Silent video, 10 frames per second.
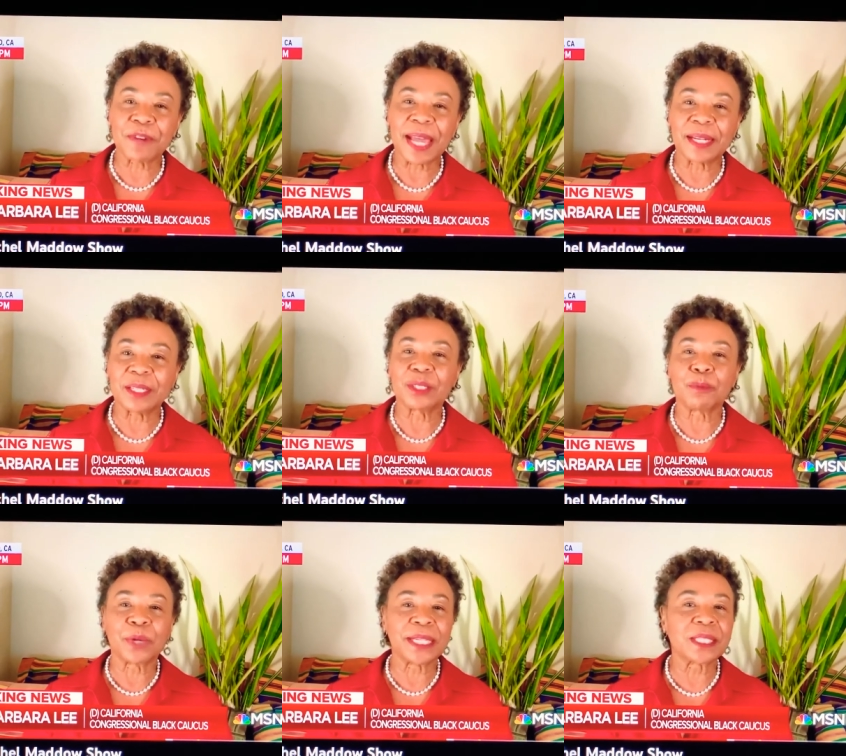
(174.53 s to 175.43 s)
fighting to
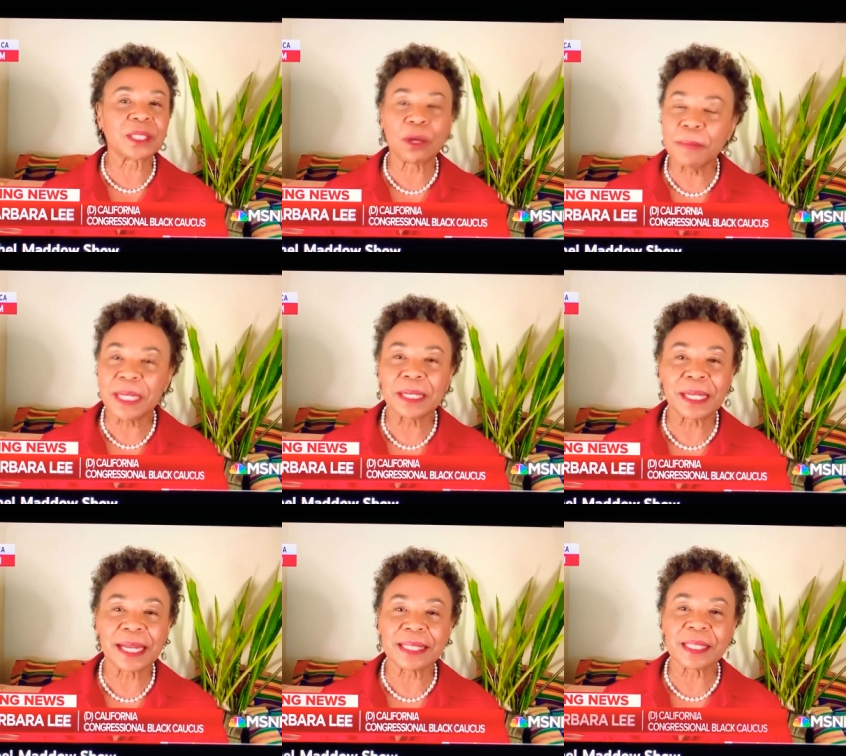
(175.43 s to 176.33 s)
break so many
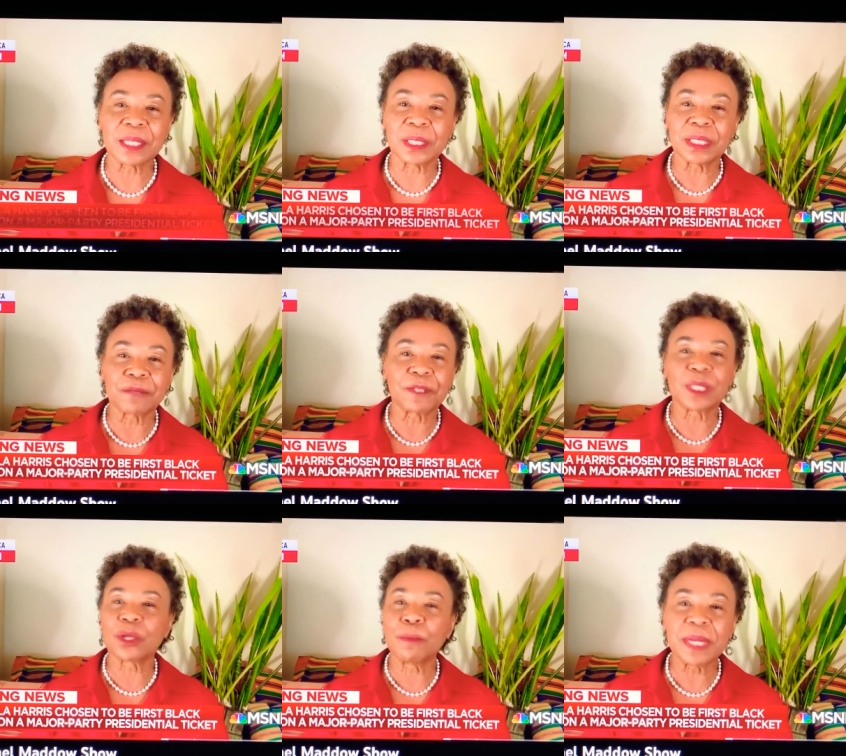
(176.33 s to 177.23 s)
glass ceilings for
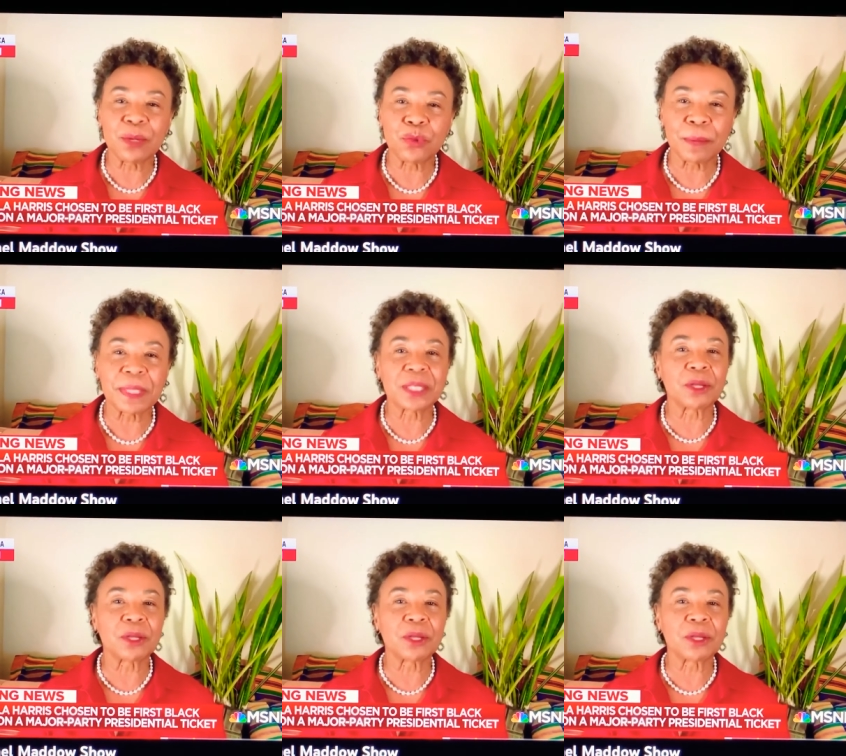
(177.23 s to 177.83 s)
so many women,